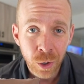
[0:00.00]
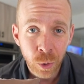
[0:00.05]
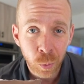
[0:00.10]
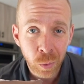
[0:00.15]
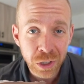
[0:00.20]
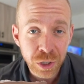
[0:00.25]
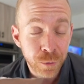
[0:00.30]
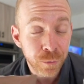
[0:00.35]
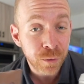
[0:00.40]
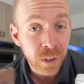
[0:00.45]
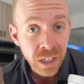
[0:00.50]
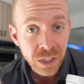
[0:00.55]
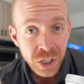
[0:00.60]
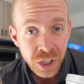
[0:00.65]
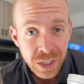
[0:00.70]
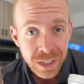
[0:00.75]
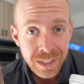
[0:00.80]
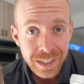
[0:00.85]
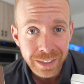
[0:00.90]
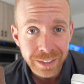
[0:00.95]
which
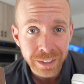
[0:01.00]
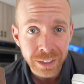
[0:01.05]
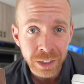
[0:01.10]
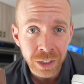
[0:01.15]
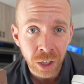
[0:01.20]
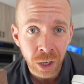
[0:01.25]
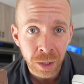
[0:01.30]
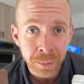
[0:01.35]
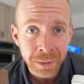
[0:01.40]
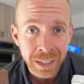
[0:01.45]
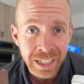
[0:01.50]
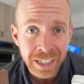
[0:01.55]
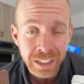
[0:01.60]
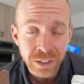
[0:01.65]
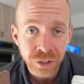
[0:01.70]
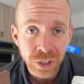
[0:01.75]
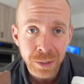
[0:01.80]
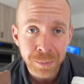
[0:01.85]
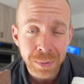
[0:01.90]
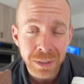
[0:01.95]
functions like a
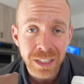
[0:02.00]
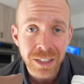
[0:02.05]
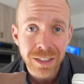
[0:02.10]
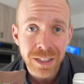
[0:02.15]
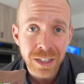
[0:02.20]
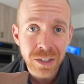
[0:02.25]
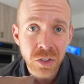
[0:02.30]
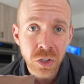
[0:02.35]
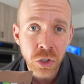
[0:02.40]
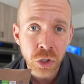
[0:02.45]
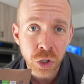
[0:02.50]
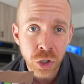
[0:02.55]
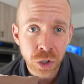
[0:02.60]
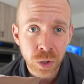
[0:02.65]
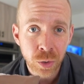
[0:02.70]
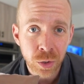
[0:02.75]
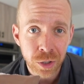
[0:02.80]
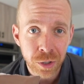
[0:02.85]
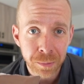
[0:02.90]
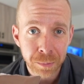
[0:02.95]
carbohydrate, but it doesn't
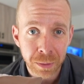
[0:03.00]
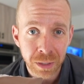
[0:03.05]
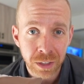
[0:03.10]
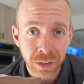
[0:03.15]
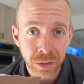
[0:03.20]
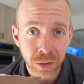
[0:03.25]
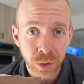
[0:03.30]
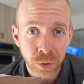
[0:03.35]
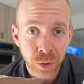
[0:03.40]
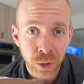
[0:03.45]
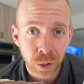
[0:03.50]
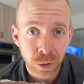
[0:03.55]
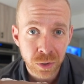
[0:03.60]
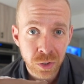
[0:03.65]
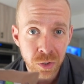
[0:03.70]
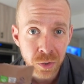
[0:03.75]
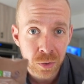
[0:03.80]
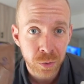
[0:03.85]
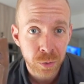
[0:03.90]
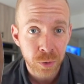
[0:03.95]
shoot your blood
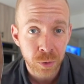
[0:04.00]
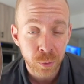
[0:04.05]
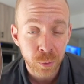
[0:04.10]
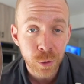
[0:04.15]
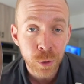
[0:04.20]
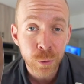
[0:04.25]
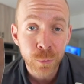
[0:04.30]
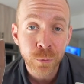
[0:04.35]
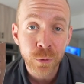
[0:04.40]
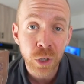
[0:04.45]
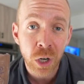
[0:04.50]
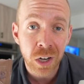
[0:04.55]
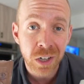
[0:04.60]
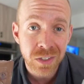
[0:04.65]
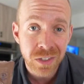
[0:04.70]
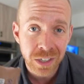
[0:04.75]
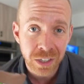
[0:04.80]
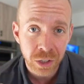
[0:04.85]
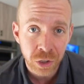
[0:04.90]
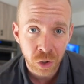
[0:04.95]
glucose through the roof,
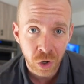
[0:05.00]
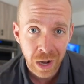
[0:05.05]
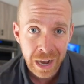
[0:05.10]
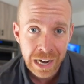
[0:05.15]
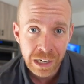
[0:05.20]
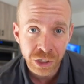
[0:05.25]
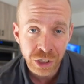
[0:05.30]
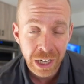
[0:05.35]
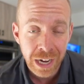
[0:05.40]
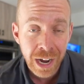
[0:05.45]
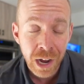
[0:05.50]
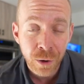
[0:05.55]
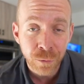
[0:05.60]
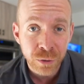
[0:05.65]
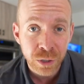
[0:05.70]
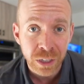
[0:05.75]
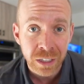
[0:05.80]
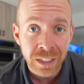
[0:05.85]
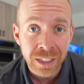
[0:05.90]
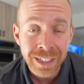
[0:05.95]
causing a crash
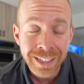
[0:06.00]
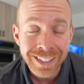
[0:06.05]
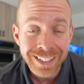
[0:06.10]
after.